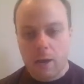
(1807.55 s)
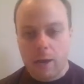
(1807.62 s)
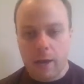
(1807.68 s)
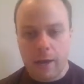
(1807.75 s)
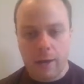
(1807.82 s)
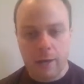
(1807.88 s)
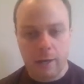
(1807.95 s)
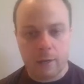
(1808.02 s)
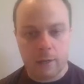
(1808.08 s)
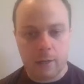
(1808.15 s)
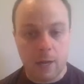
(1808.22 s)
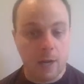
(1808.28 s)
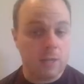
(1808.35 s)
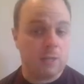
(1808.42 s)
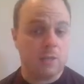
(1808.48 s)
And
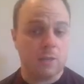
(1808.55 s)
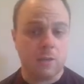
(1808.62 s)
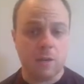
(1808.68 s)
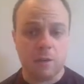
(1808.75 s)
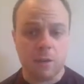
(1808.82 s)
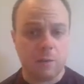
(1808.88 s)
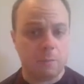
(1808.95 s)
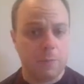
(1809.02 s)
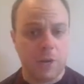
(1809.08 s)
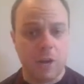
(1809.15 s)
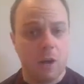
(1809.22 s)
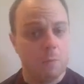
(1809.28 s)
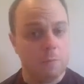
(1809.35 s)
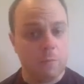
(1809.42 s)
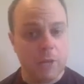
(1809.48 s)
guys, they're going to
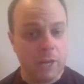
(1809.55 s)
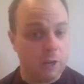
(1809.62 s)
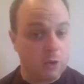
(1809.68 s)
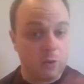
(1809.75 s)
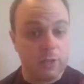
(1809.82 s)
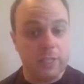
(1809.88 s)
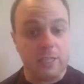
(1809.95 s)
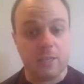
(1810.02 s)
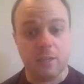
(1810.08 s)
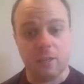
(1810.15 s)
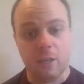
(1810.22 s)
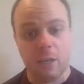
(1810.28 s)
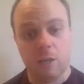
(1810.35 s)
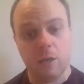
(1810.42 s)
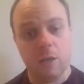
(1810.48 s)
become
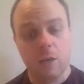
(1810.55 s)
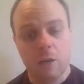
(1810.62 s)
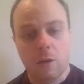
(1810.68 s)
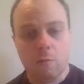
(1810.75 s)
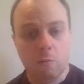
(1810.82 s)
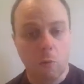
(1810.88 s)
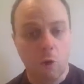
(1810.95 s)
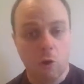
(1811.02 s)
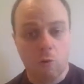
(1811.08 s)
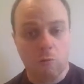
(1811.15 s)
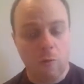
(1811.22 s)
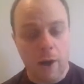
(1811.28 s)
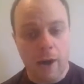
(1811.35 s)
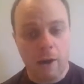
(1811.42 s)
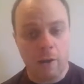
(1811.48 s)
increasingly more
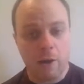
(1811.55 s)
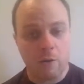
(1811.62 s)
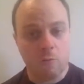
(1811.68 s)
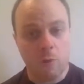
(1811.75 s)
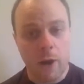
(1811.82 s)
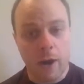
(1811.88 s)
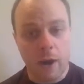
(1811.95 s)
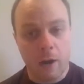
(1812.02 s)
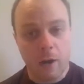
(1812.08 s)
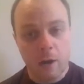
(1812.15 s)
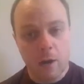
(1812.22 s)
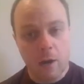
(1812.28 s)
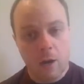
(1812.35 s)
rare and rare